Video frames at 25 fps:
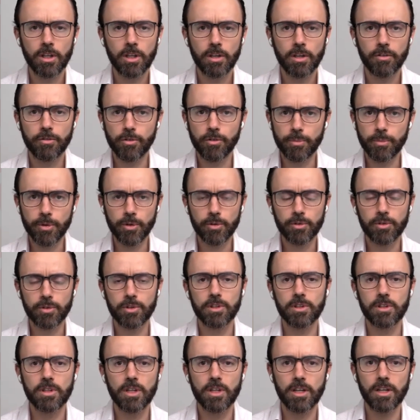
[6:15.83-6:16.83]

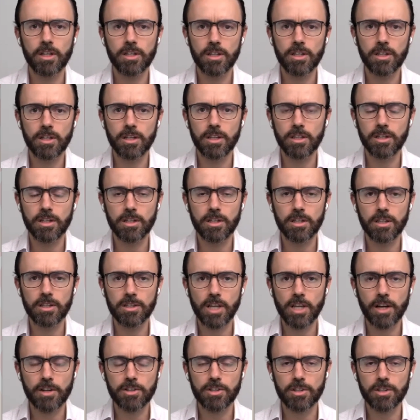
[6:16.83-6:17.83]
Putin and
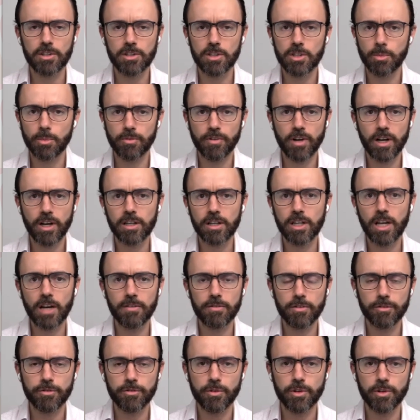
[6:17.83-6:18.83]
his actions, to provide
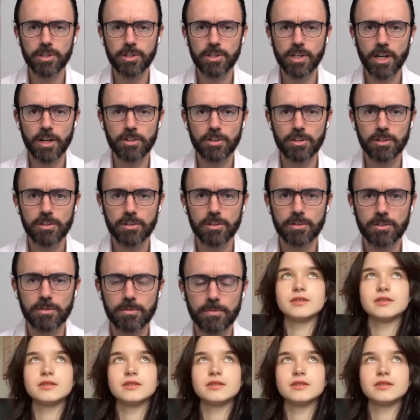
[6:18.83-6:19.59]
cover for his actions?